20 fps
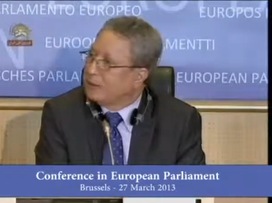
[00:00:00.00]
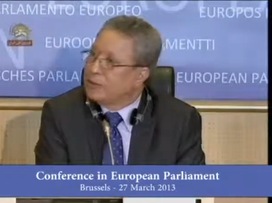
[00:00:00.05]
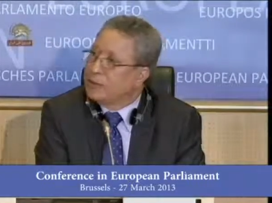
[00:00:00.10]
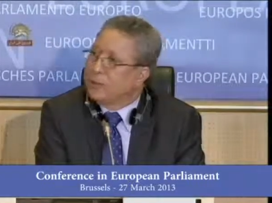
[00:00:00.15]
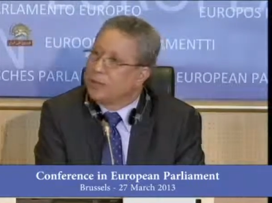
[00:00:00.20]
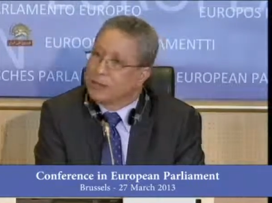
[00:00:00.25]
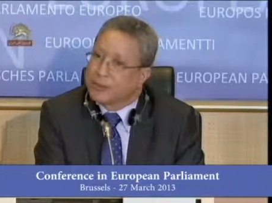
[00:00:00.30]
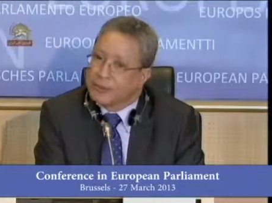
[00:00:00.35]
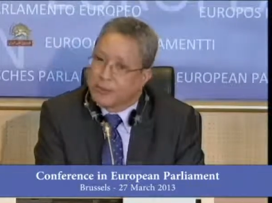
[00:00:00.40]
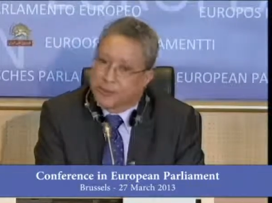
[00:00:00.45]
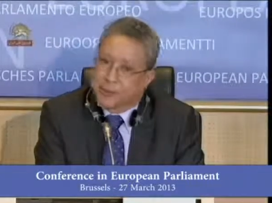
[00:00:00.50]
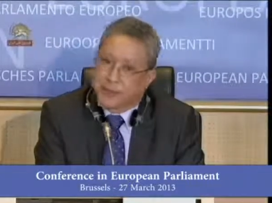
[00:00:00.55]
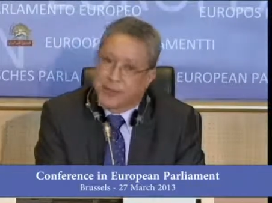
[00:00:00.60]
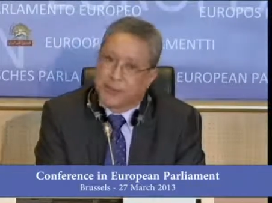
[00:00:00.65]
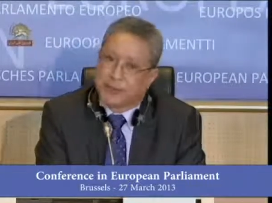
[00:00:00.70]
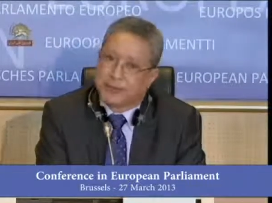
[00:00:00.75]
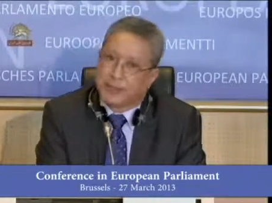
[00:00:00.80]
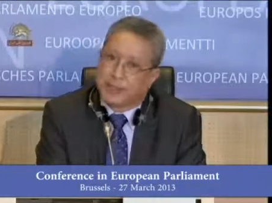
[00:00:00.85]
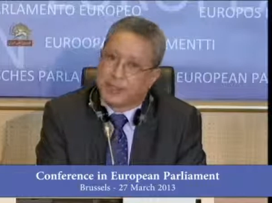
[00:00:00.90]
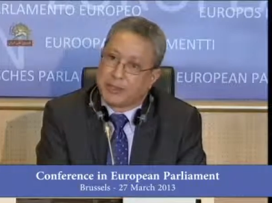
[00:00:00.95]
doctrine
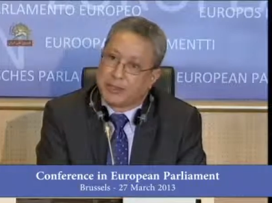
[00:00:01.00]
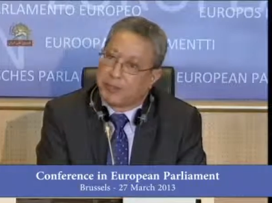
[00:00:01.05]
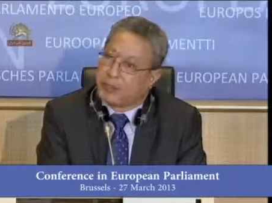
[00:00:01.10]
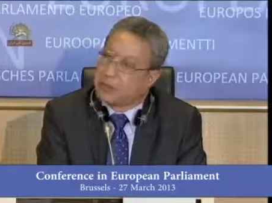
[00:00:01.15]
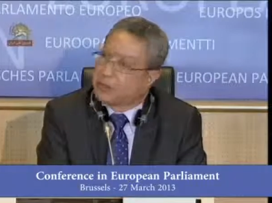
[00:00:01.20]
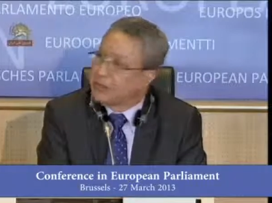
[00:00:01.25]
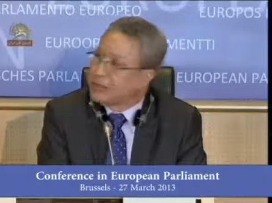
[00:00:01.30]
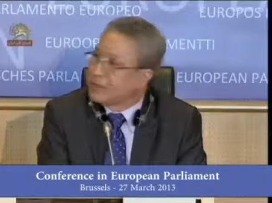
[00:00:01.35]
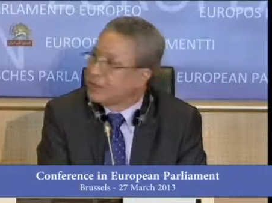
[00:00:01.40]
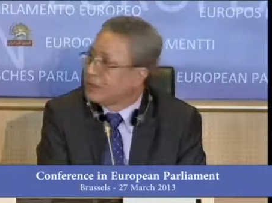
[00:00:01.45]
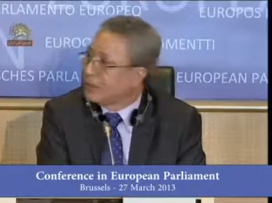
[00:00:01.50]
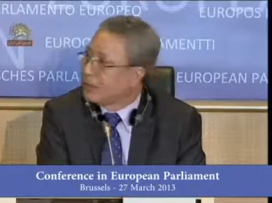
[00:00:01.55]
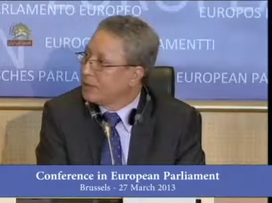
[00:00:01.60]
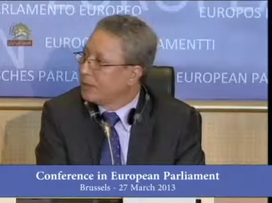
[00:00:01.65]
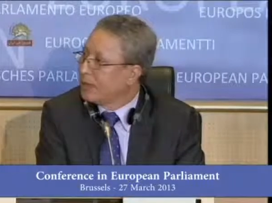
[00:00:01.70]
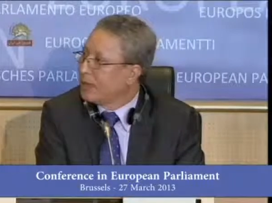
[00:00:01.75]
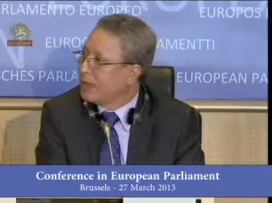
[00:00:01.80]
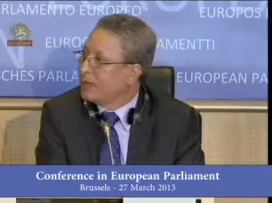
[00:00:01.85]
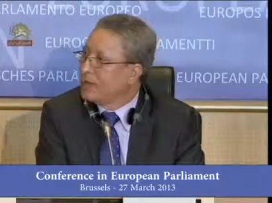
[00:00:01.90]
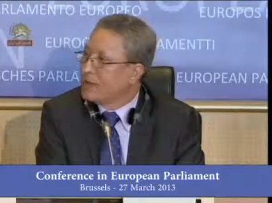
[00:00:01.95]
of the reports and
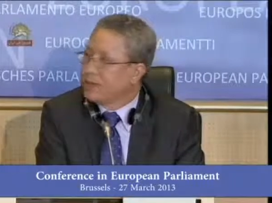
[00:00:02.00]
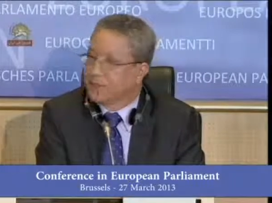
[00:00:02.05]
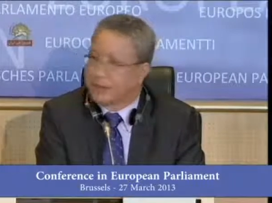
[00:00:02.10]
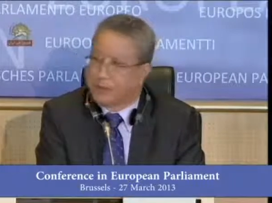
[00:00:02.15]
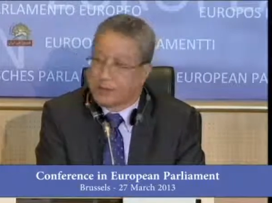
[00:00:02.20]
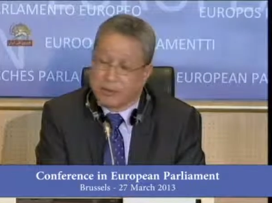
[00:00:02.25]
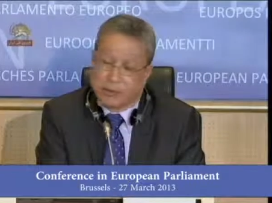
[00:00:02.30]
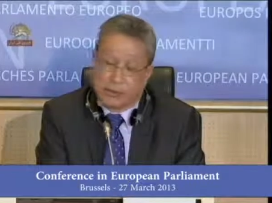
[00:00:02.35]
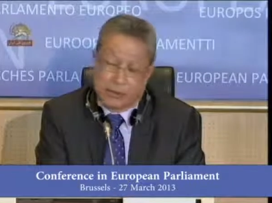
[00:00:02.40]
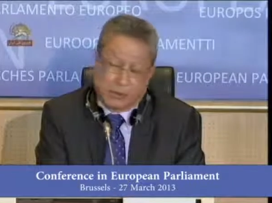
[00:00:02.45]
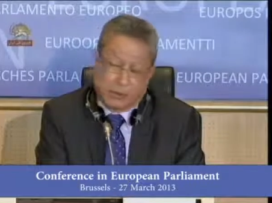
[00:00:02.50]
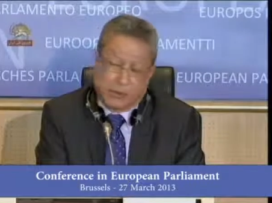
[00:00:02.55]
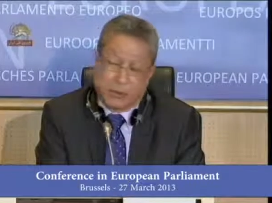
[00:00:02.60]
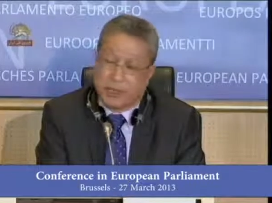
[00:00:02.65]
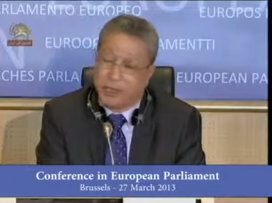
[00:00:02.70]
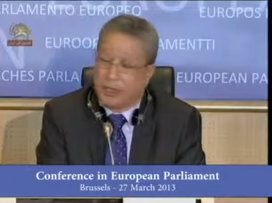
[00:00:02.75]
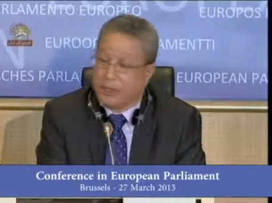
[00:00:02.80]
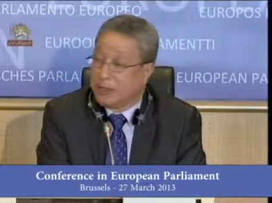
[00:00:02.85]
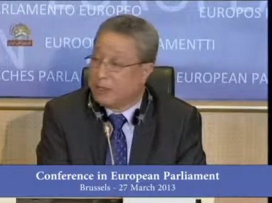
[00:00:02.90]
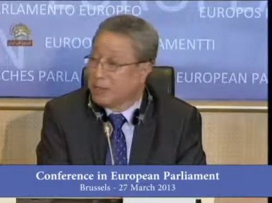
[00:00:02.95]
the pictures
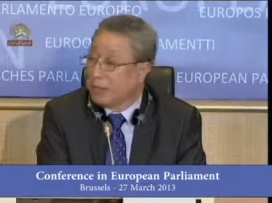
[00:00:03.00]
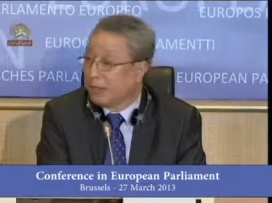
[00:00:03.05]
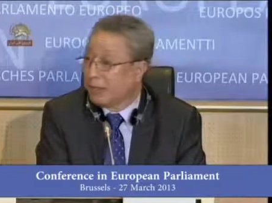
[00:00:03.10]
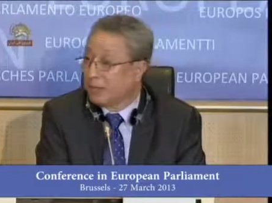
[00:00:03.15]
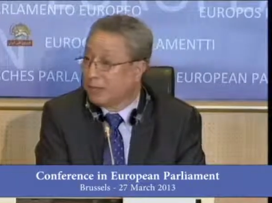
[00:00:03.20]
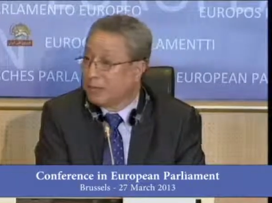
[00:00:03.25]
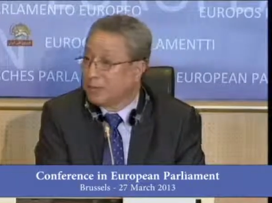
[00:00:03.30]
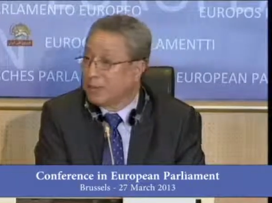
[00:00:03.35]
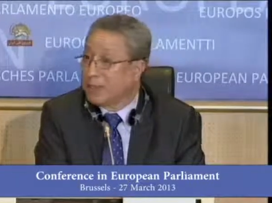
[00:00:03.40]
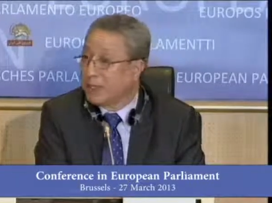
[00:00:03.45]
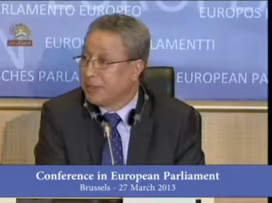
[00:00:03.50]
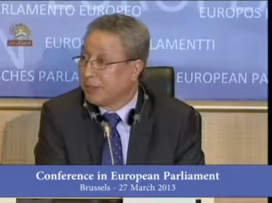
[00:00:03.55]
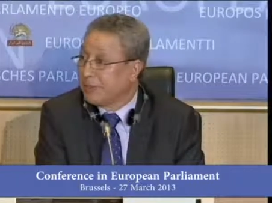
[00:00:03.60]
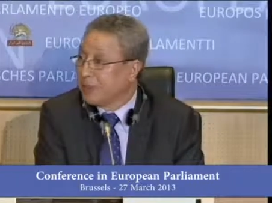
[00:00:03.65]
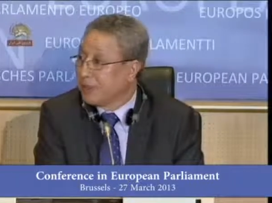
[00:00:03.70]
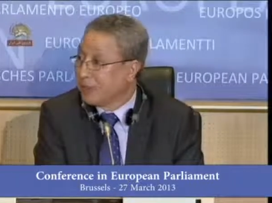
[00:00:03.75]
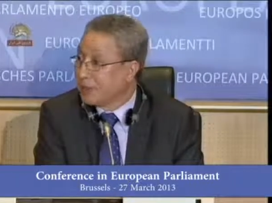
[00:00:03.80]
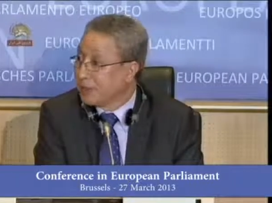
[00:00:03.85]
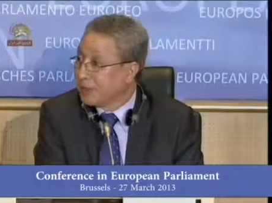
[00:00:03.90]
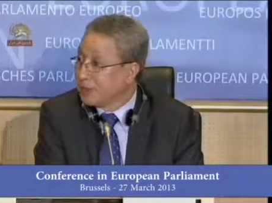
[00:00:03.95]
we
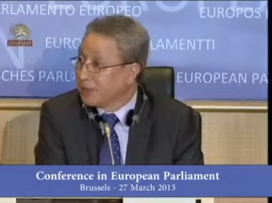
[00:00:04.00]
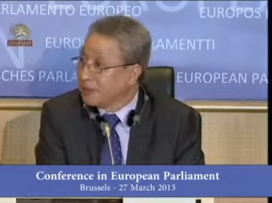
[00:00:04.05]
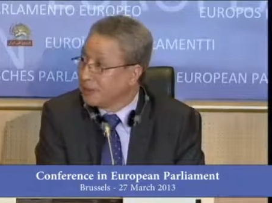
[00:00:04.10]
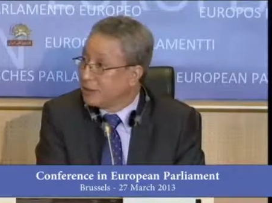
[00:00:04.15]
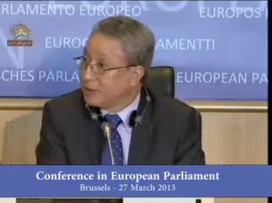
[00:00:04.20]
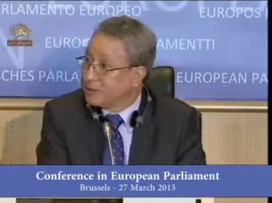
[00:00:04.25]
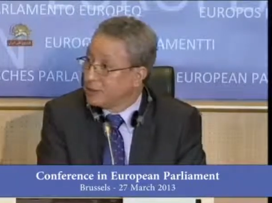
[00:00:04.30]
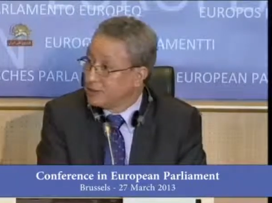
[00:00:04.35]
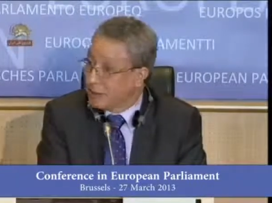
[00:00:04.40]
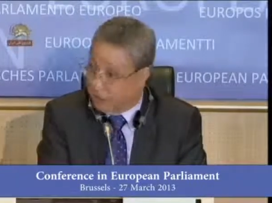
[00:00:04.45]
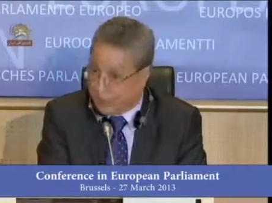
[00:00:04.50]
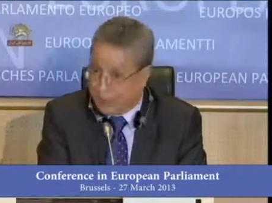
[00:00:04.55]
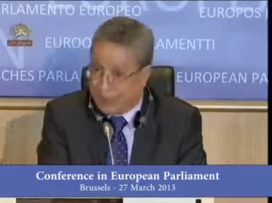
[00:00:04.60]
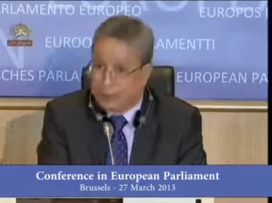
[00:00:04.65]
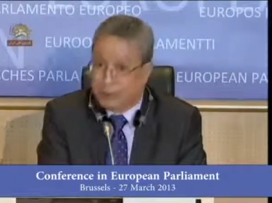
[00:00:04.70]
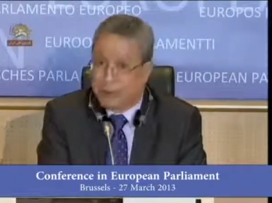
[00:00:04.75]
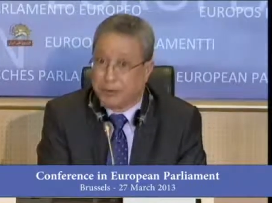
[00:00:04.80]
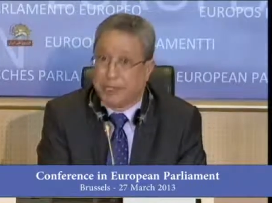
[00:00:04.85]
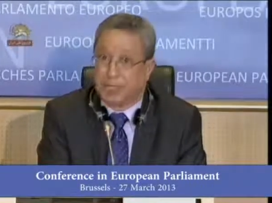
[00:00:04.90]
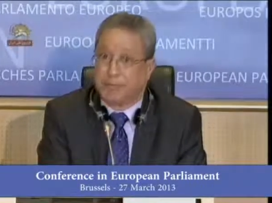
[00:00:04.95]
manufactured
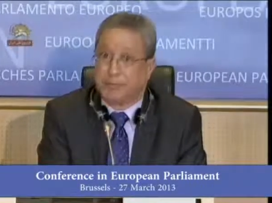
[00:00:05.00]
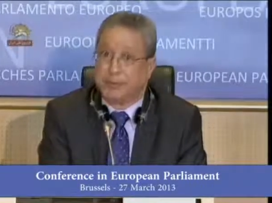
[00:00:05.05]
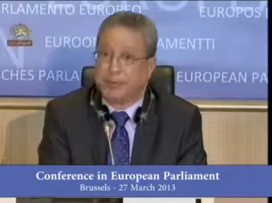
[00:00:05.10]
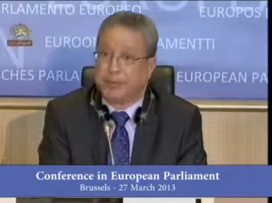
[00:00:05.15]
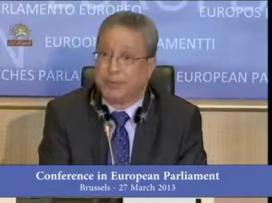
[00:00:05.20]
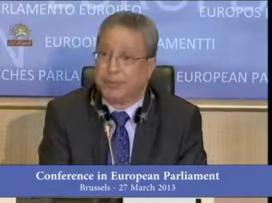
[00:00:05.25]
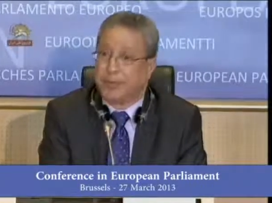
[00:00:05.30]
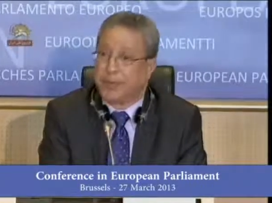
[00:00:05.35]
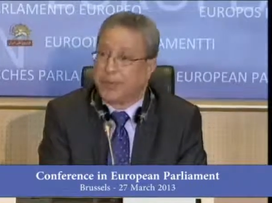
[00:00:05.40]
in UNAMI.